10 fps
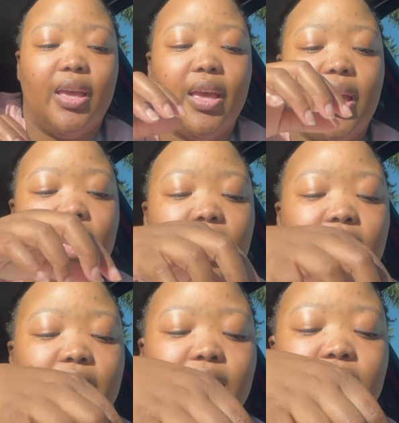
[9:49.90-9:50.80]

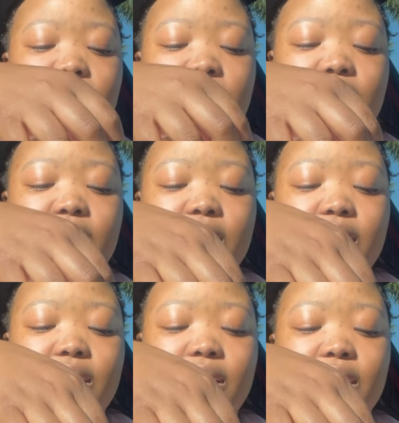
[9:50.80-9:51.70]
and
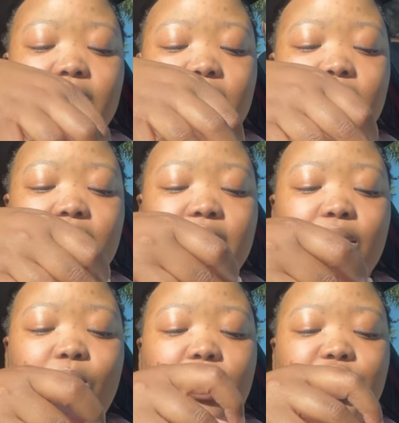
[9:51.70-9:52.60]

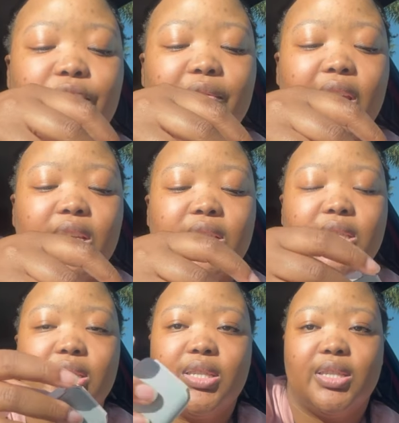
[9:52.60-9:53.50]
the watch
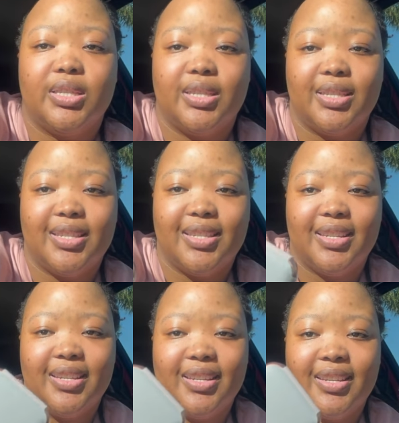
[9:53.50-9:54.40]
face.
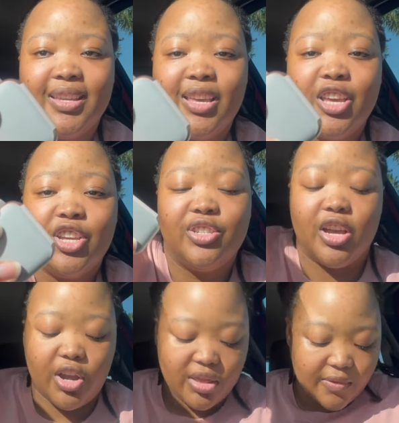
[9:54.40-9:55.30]
So
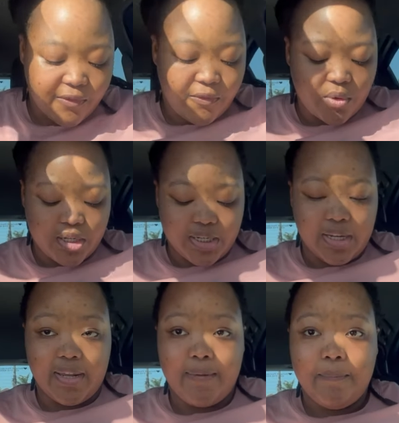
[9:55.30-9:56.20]
I got the
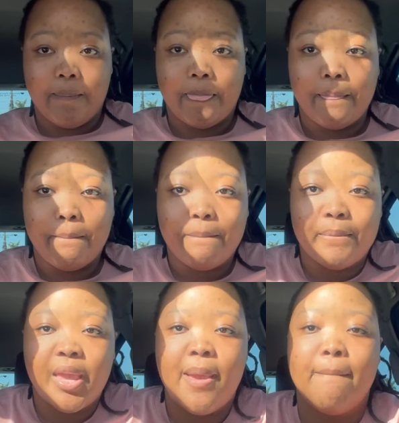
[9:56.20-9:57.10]
40
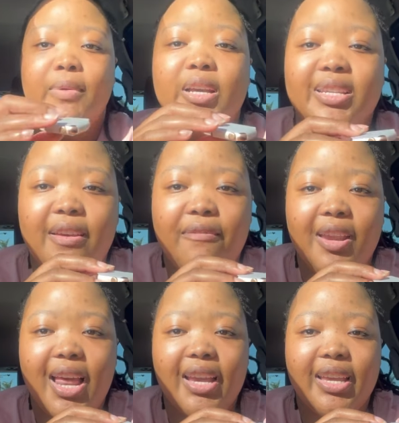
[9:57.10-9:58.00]
because I
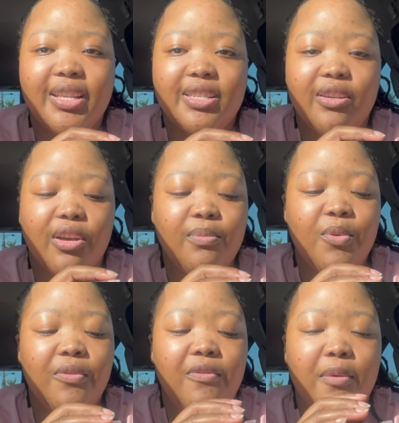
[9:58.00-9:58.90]
feel like it's a lot
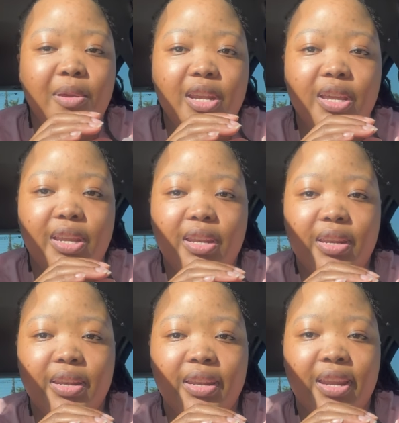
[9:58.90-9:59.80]
more
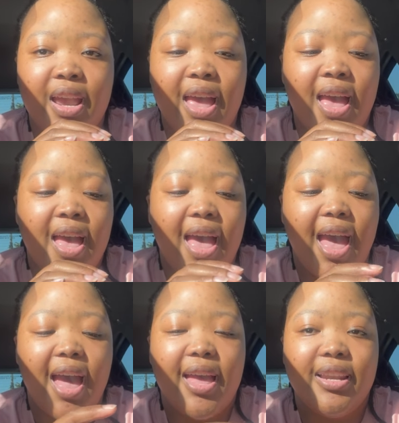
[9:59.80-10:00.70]
feminine
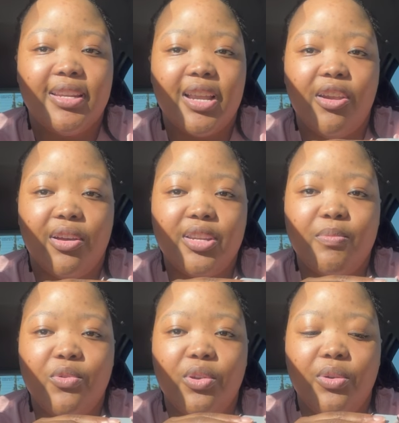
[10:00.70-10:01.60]
and a lot
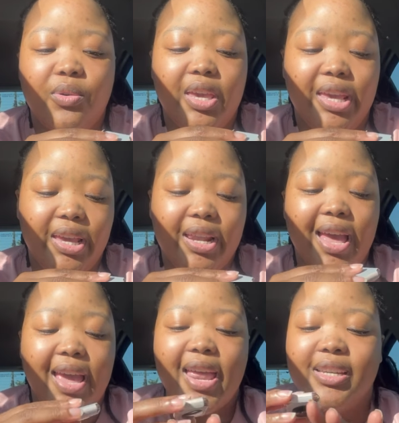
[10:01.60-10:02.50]
more low-key.
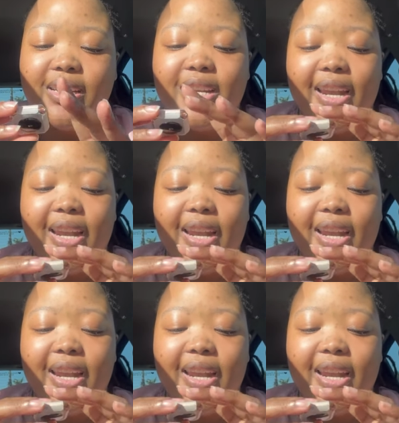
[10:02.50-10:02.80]
Like, I didn't